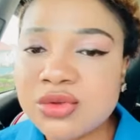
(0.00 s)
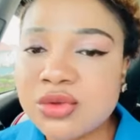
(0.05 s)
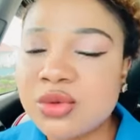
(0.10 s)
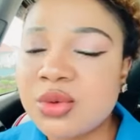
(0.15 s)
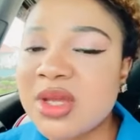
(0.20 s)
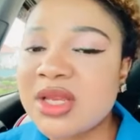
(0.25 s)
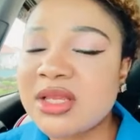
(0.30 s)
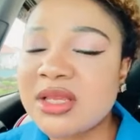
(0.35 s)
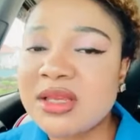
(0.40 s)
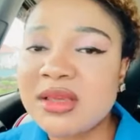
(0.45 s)
to you
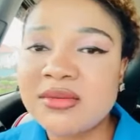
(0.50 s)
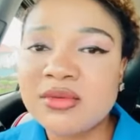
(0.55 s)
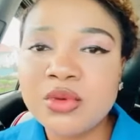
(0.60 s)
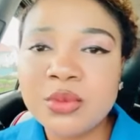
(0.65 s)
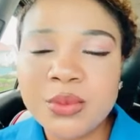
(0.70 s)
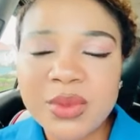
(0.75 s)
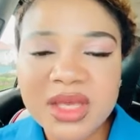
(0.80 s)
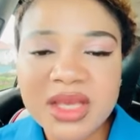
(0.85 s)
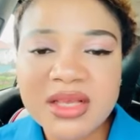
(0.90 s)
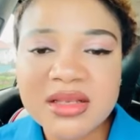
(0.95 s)
and give you
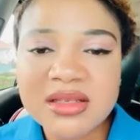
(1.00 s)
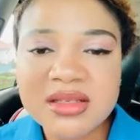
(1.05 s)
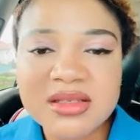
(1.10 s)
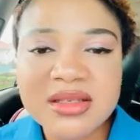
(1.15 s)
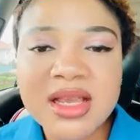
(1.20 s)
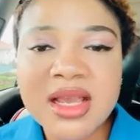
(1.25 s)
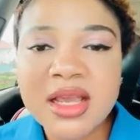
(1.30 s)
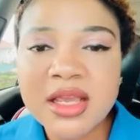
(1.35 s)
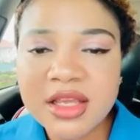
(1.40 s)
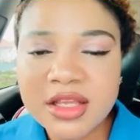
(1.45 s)

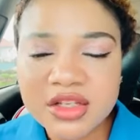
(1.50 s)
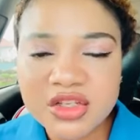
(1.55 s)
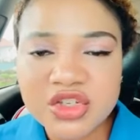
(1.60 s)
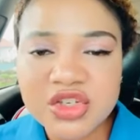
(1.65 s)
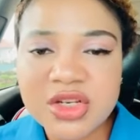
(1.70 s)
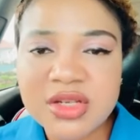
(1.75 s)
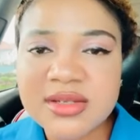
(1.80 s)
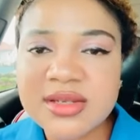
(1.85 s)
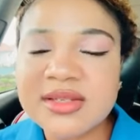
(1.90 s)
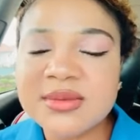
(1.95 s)
peace. In
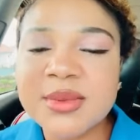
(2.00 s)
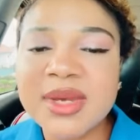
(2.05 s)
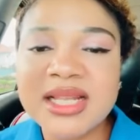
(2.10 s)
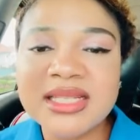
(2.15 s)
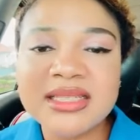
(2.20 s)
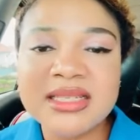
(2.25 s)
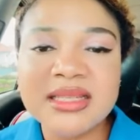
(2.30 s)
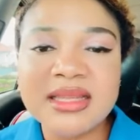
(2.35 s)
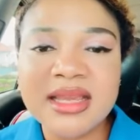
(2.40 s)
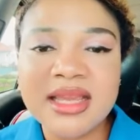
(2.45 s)
Jesus'
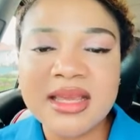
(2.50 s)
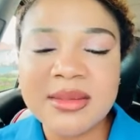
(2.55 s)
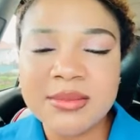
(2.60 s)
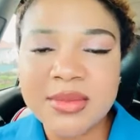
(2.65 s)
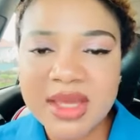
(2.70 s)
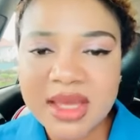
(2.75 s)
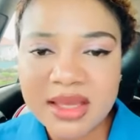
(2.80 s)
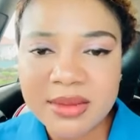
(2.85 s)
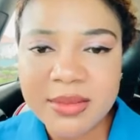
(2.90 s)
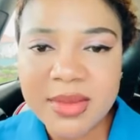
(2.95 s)
mighty name,
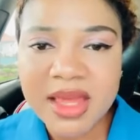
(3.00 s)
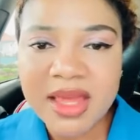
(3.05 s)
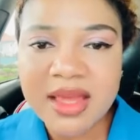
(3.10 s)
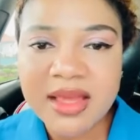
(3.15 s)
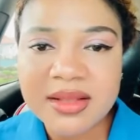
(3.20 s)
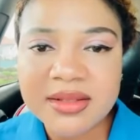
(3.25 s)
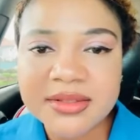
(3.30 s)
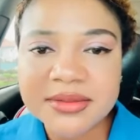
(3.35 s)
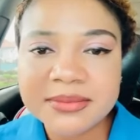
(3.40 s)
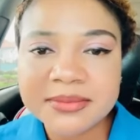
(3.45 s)

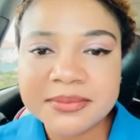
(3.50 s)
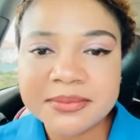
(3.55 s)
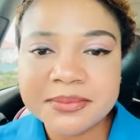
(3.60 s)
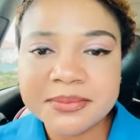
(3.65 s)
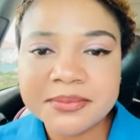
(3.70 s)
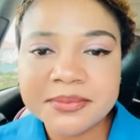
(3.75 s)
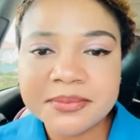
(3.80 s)
amen.